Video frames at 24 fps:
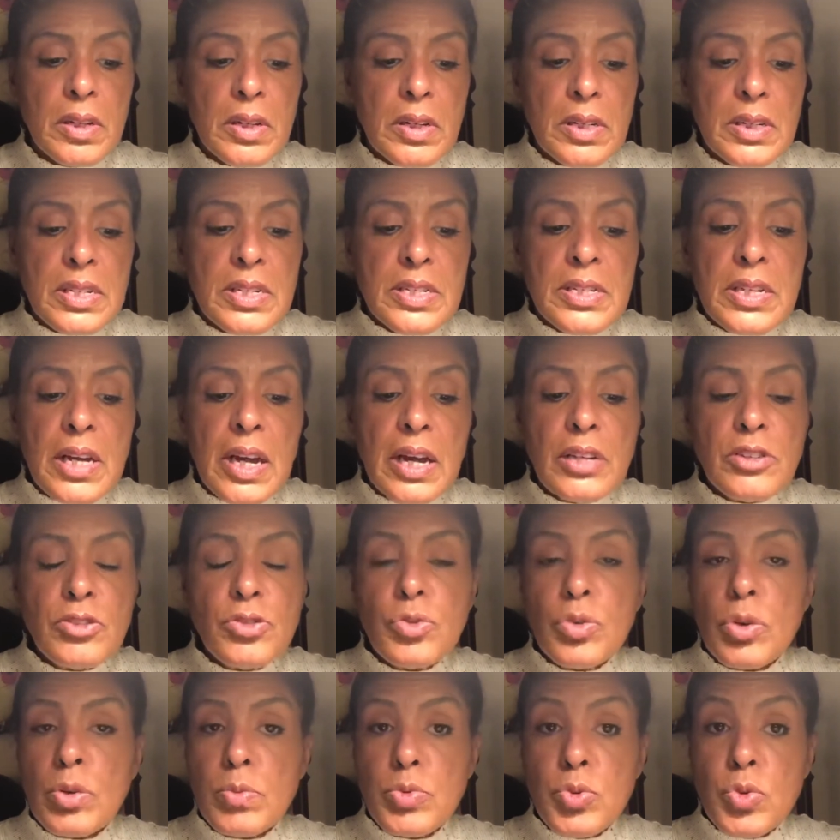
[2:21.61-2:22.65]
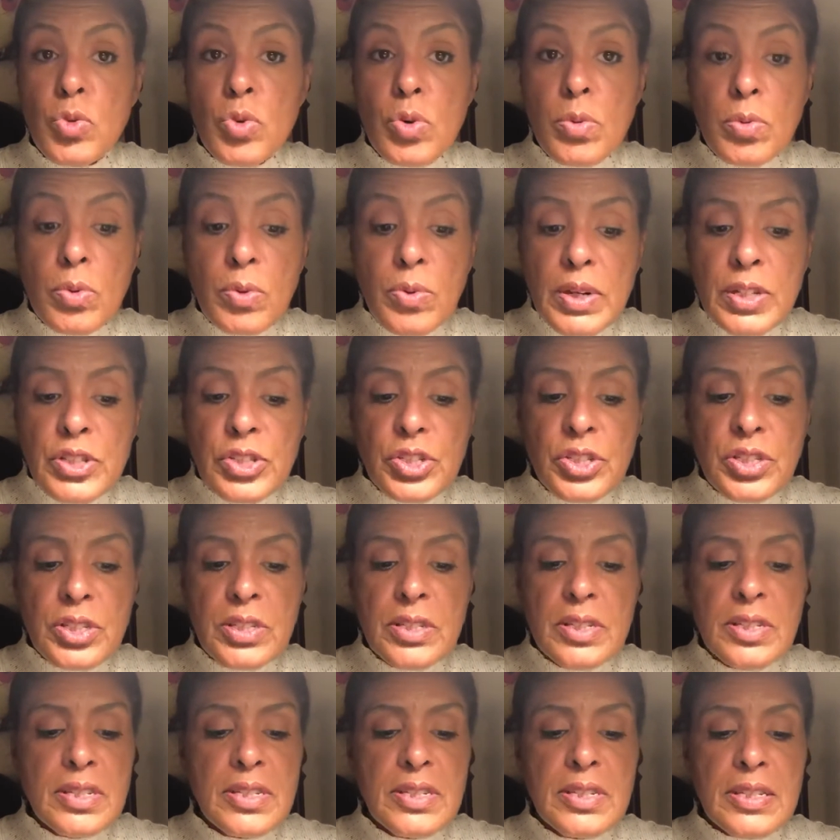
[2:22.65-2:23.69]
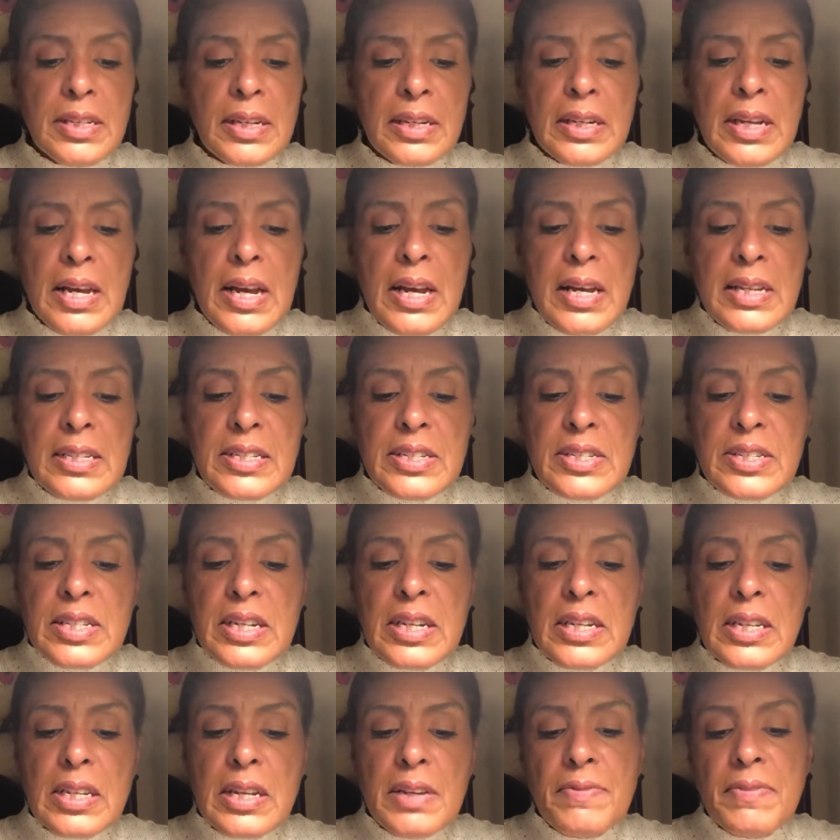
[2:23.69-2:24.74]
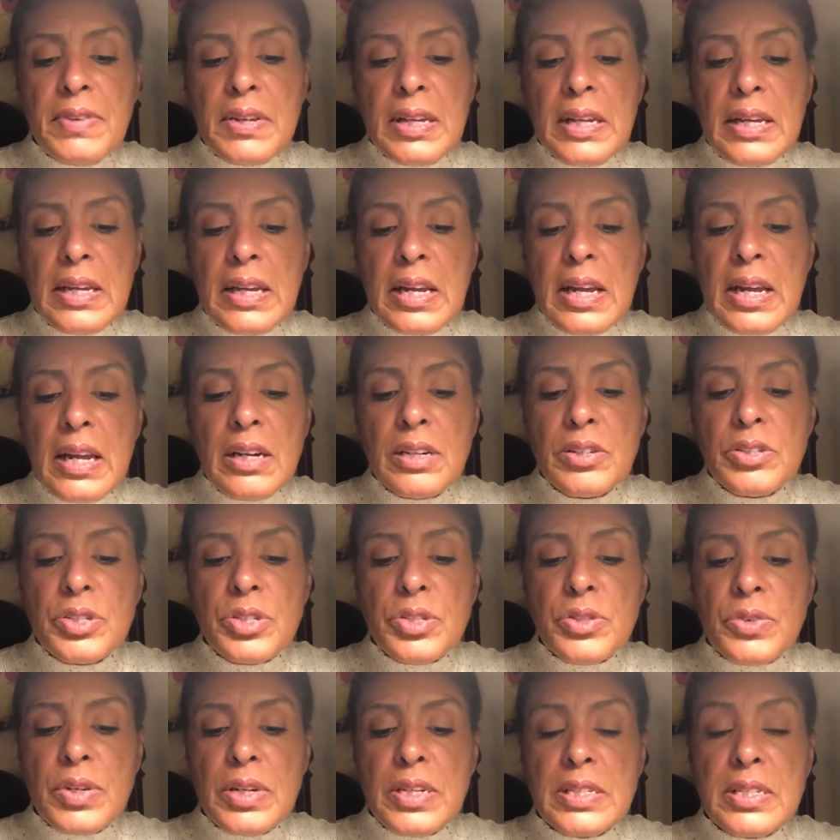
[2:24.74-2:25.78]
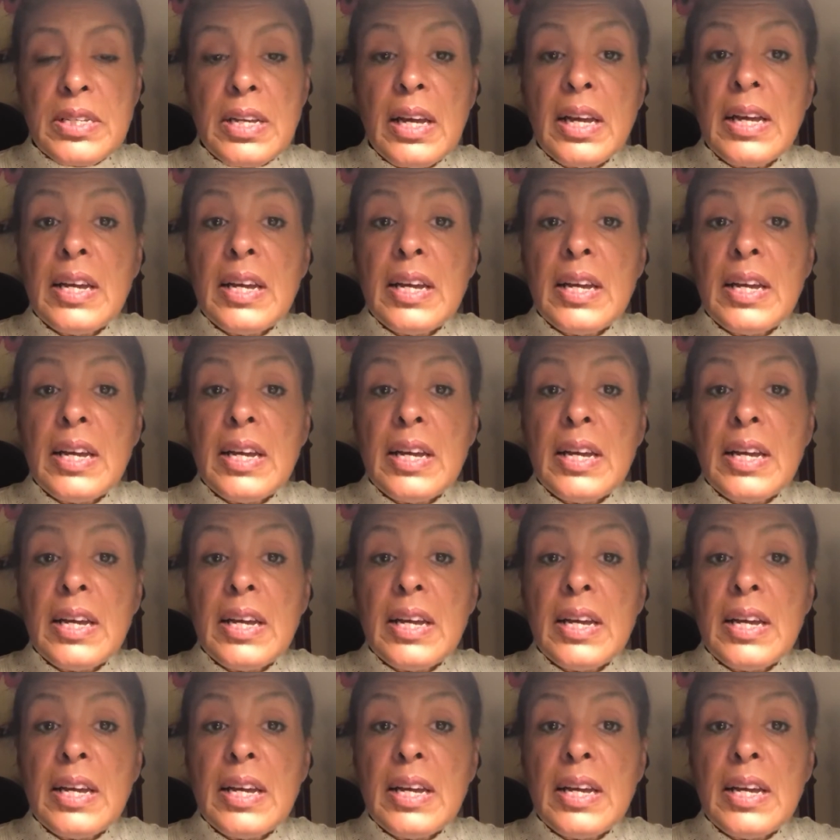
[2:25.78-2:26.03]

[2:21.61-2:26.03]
designed to absorb questions and distinctively illustrate